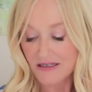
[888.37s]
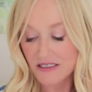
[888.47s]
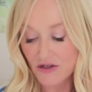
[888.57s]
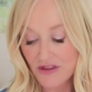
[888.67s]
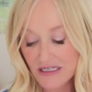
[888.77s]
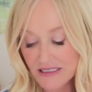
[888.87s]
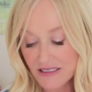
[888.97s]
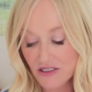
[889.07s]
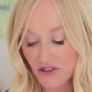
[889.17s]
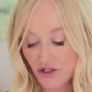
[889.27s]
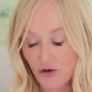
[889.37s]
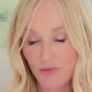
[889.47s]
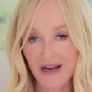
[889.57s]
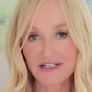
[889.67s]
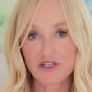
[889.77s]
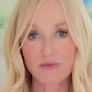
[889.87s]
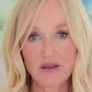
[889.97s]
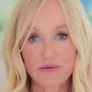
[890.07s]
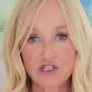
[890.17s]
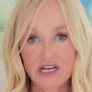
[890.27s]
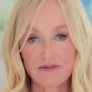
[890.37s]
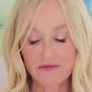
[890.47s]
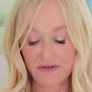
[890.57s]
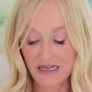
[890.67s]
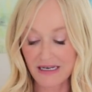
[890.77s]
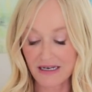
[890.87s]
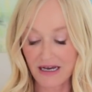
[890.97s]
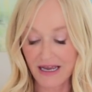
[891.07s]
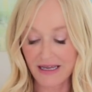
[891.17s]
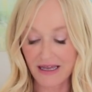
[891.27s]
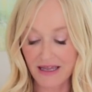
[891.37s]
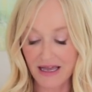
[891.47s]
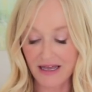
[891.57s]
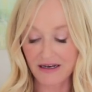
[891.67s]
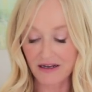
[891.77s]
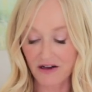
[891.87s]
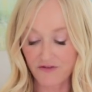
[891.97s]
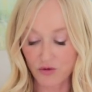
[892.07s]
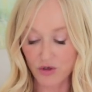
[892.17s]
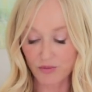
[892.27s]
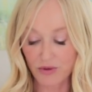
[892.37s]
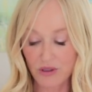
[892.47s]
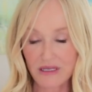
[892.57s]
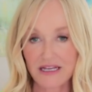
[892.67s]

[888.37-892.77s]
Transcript: So this is a new brand to me which I really like. Again, affordable.